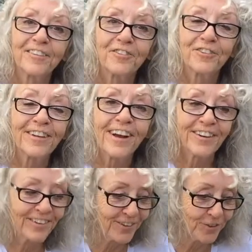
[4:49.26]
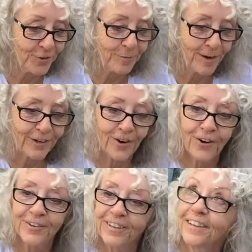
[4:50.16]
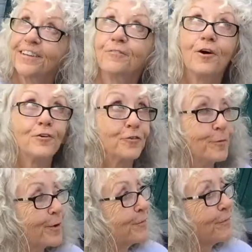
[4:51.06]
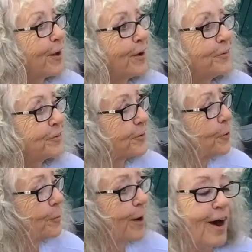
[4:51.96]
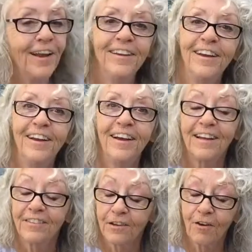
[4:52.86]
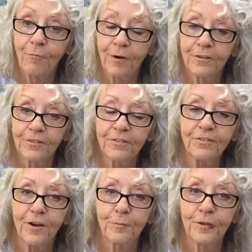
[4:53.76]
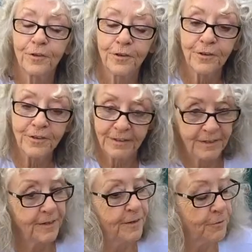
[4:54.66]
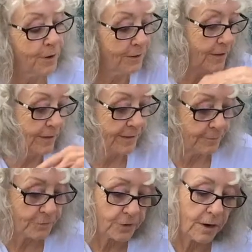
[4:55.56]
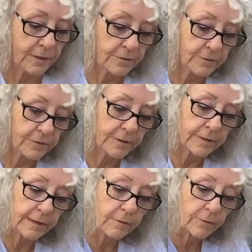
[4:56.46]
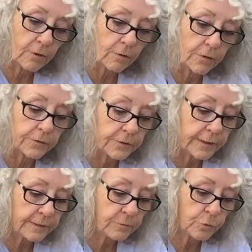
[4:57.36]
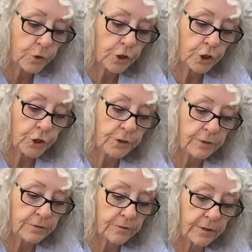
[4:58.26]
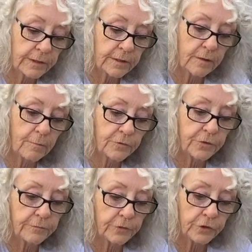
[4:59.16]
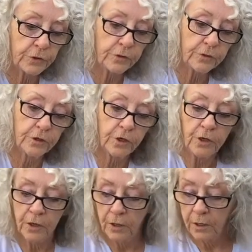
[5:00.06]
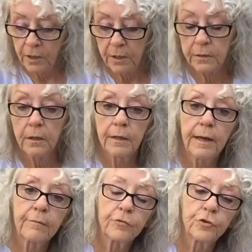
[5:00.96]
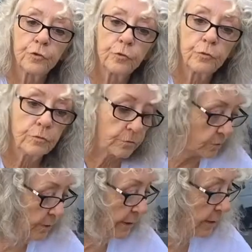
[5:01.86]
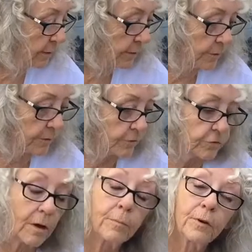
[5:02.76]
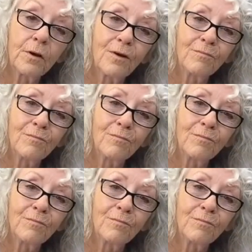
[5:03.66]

can sit out here and do my gardening and watch the butterflies go by, and the love bugs this time of year, while I am trying to get out all the dead wood that comes every year, and I have to get out here and chop it up